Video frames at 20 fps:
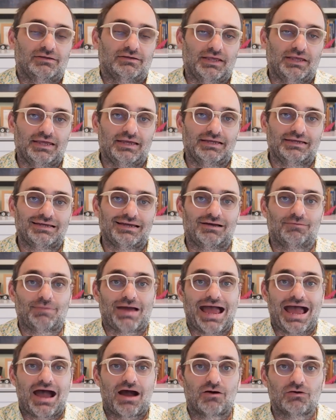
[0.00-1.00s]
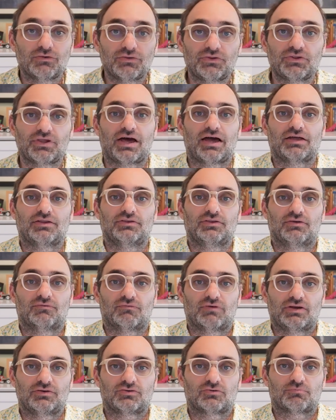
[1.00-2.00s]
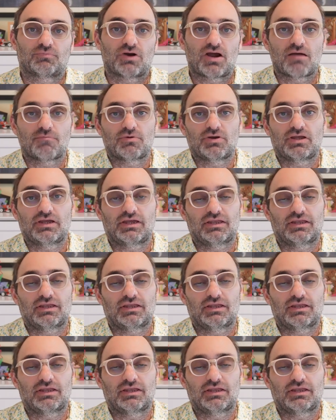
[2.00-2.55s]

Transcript: income outside the rental property.